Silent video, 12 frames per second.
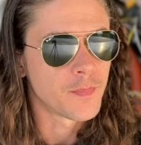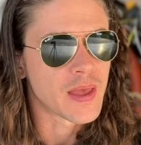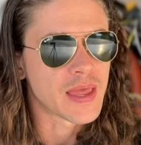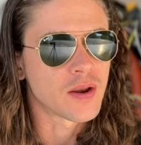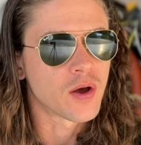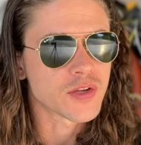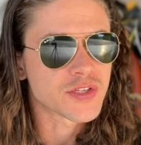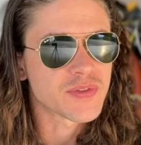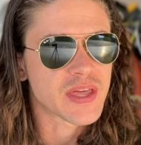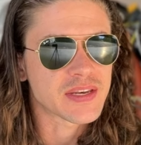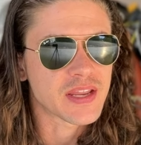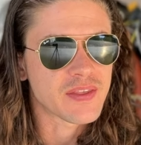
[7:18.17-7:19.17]
And also
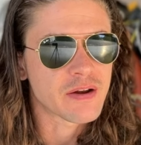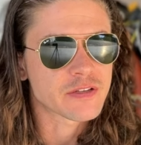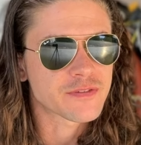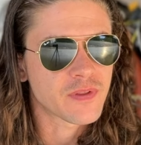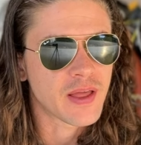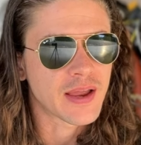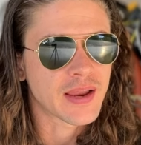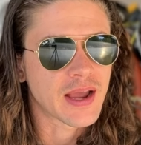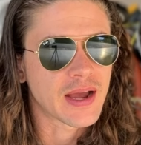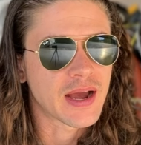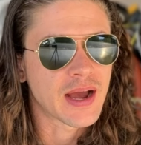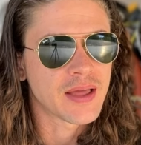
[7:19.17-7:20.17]
that day that I was flying,
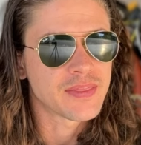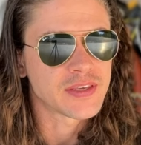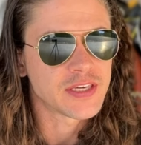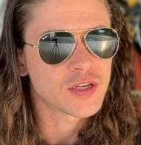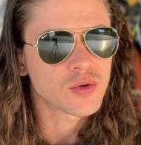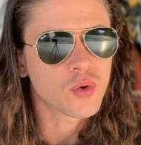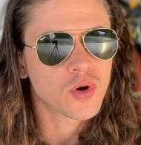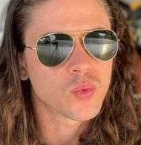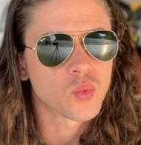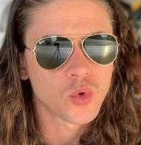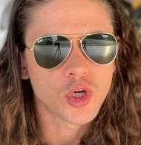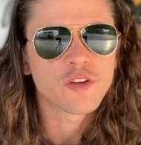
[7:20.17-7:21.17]
the gear
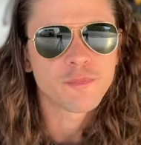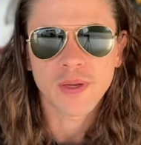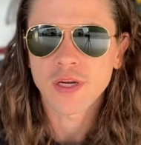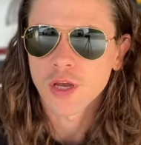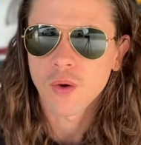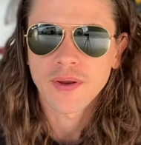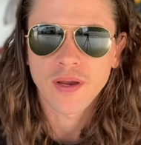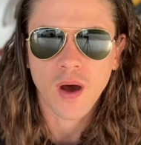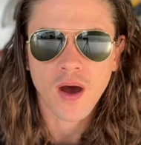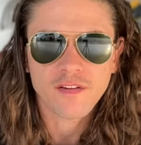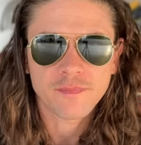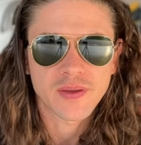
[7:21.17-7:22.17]
horn would have been going
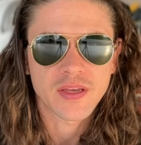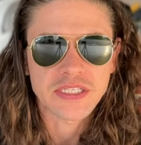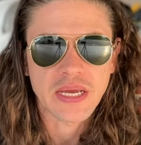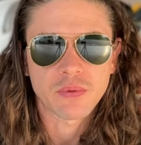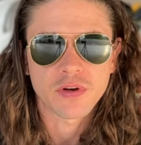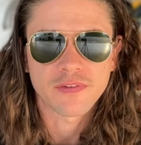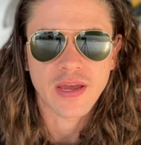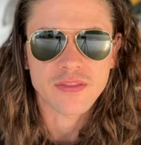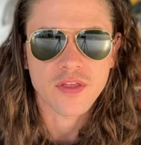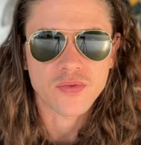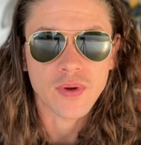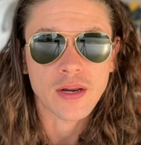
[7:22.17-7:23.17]
off because I would have had
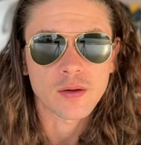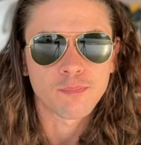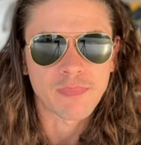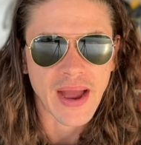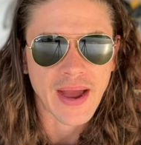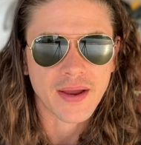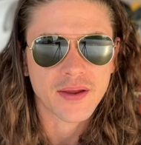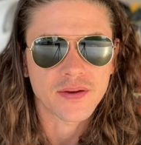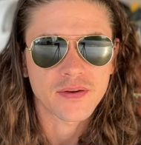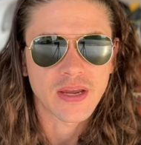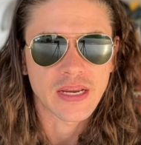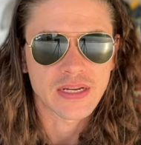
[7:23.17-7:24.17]
the throttle back
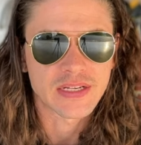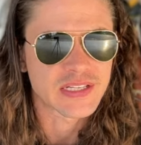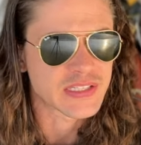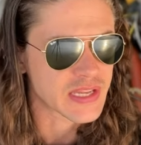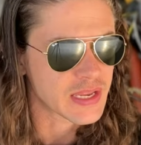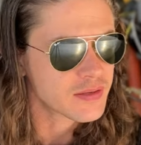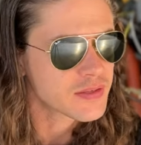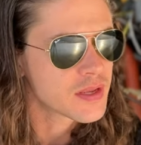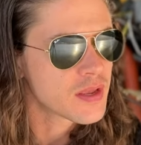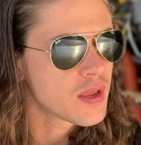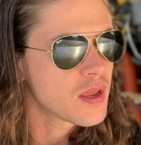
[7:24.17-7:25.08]
in a descent.